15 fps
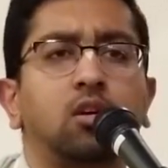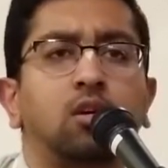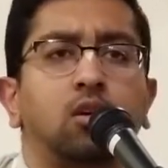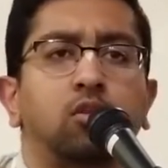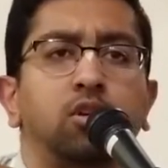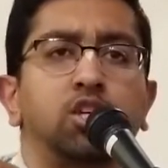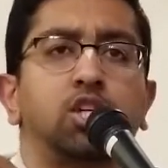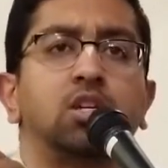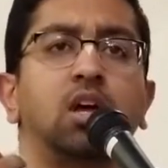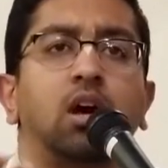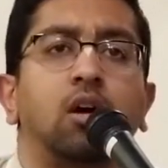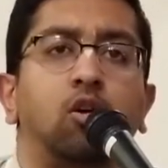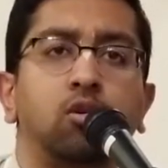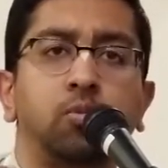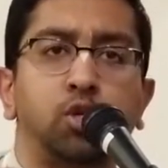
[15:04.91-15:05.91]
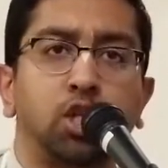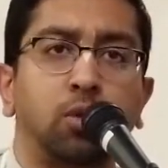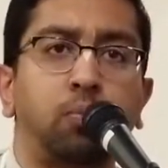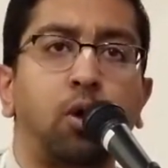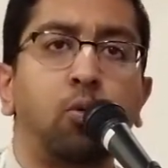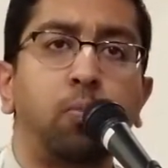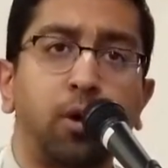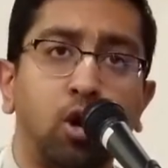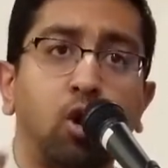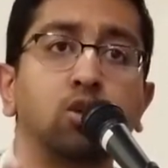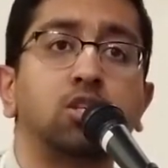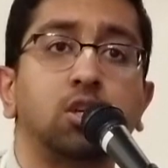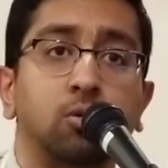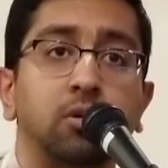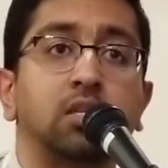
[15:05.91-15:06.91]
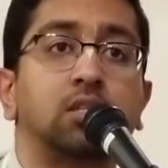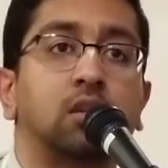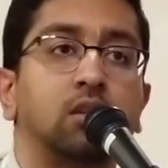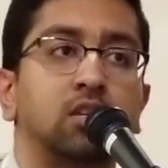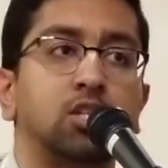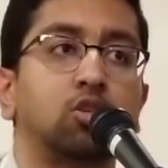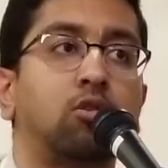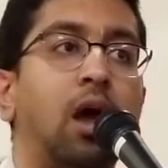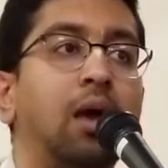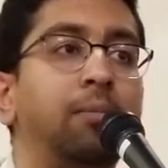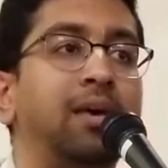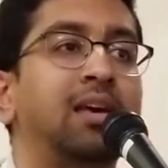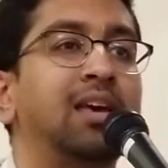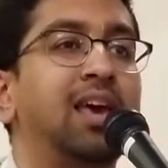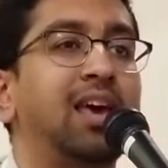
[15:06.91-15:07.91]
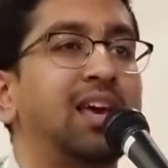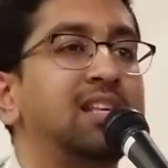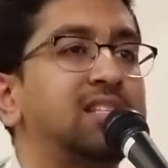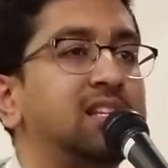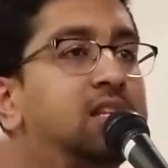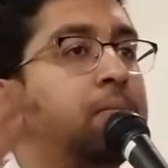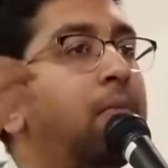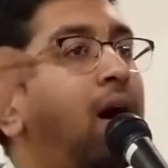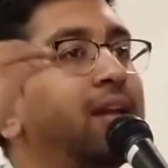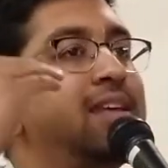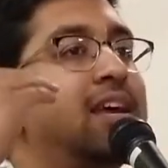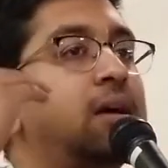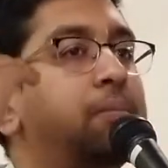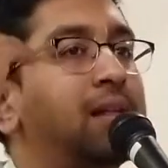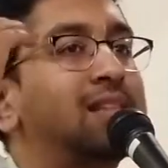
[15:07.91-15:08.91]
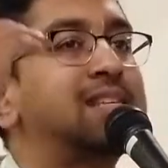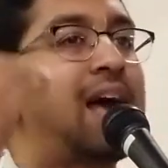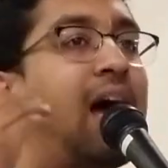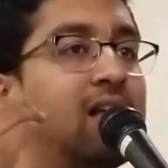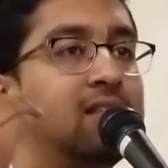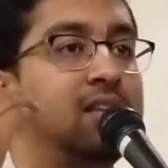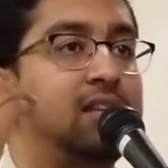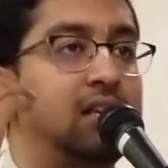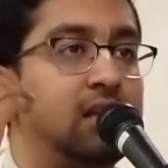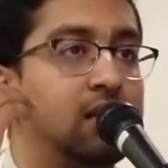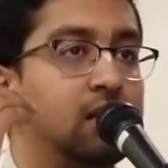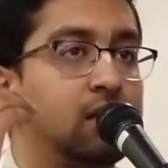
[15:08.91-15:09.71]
Krishna or Srila Prabhupada also is describing is a demonic mentality.